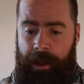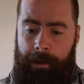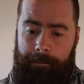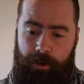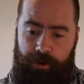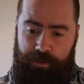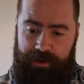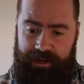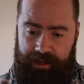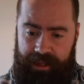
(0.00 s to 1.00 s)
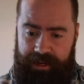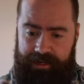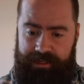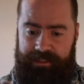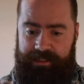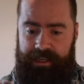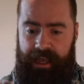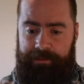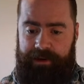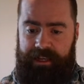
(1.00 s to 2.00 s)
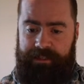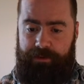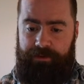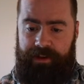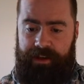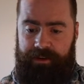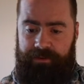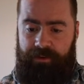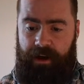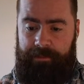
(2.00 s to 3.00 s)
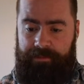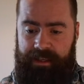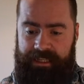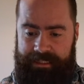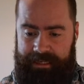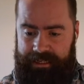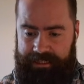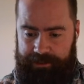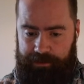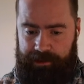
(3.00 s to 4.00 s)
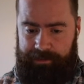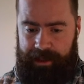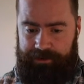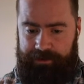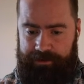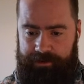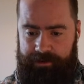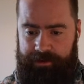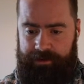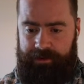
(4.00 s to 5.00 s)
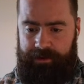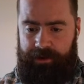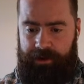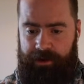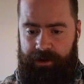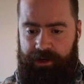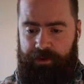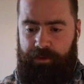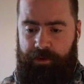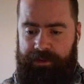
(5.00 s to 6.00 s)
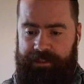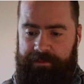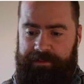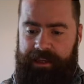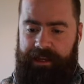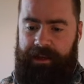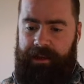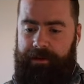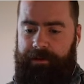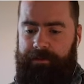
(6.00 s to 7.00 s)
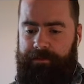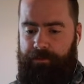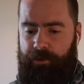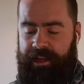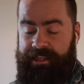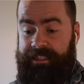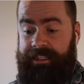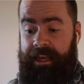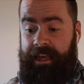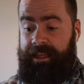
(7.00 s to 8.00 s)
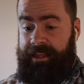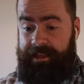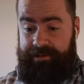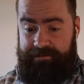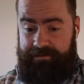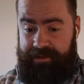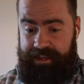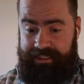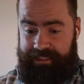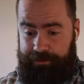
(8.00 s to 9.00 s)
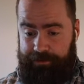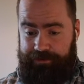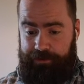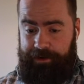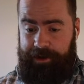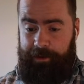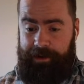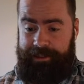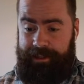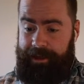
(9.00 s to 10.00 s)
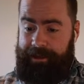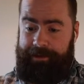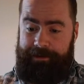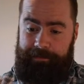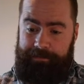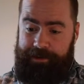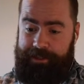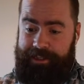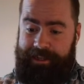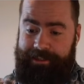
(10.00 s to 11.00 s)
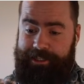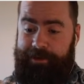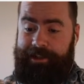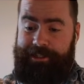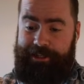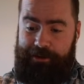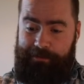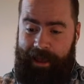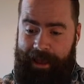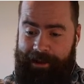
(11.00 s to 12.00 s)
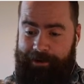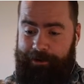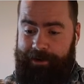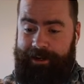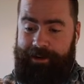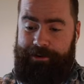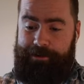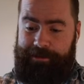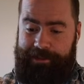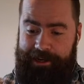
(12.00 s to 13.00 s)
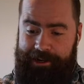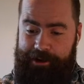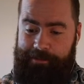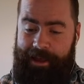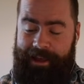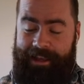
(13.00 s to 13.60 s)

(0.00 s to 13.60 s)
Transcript: But what I'd like to see happening is moving from this kind of squiggle pattern towards something more like this. This sort of drawing where it's like just little squiggles going back or little loops kind of going back.